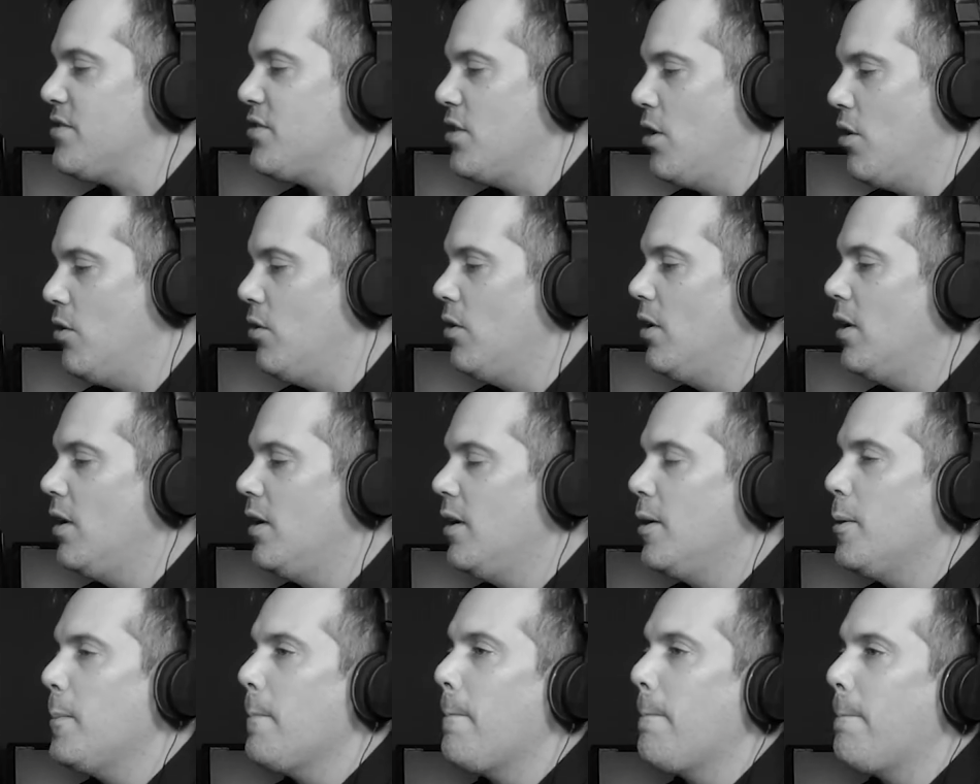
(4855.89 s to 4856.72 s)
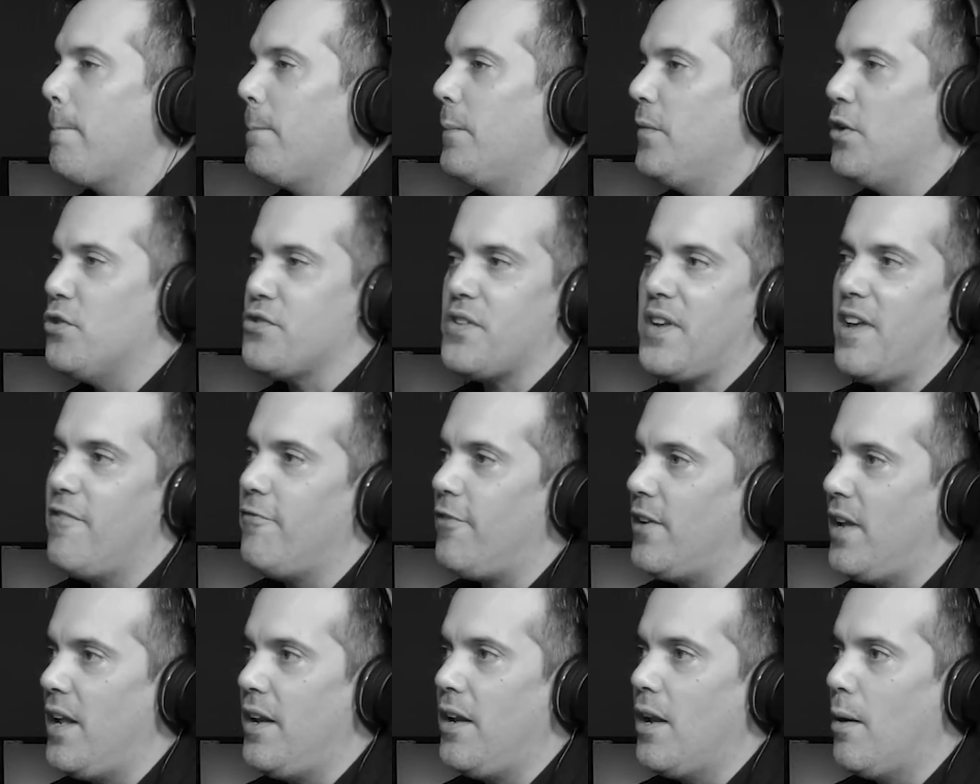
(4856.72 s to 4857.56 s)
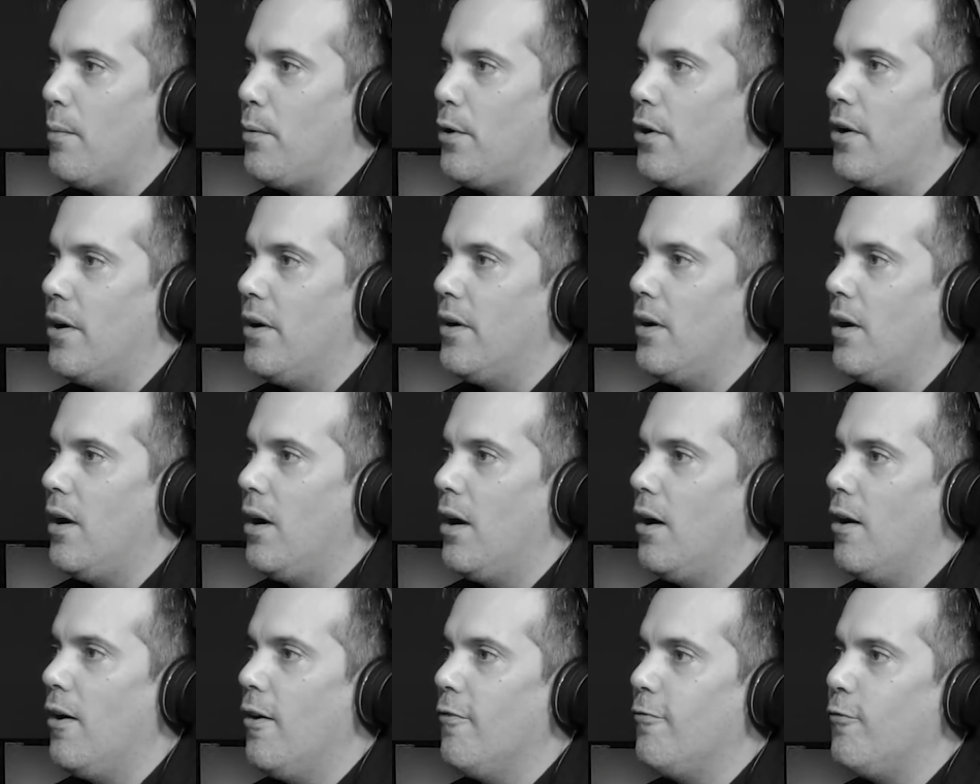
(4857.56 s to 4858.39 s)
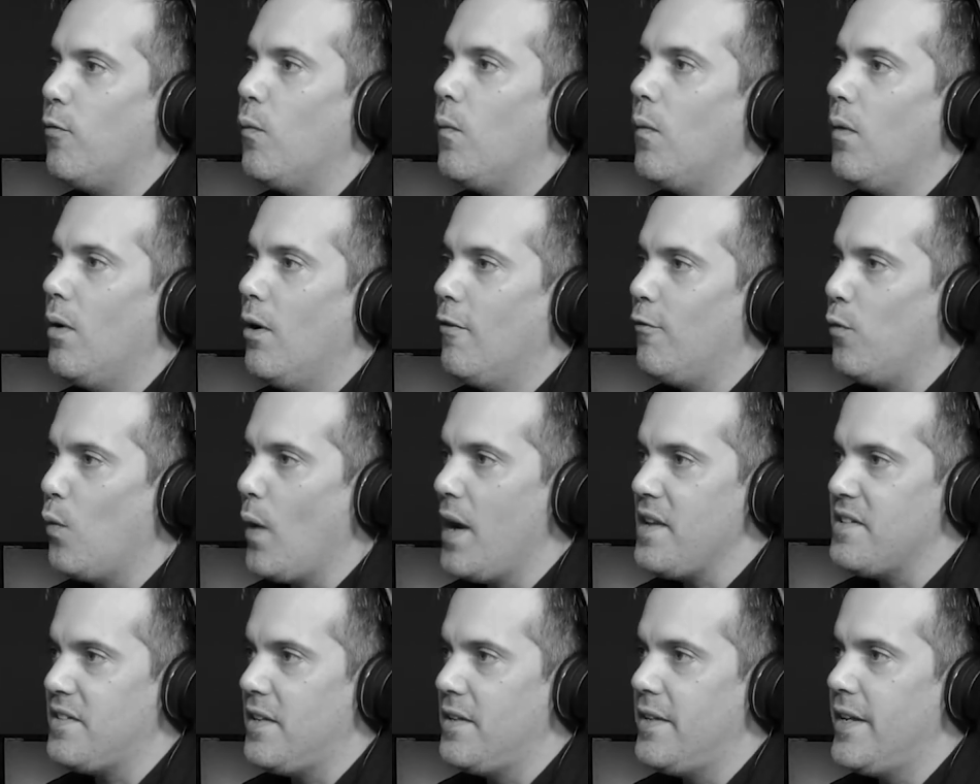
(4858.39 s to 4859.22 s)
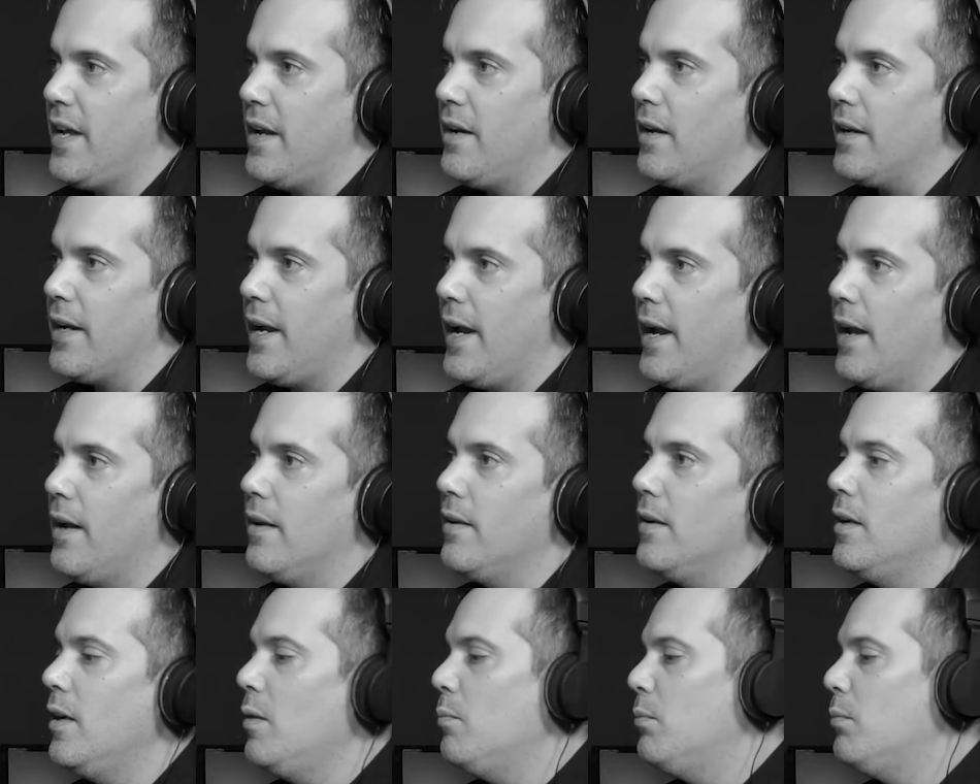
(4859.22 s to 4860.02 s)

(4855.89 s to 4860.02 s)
So there's an infinite number of ways to dent a can,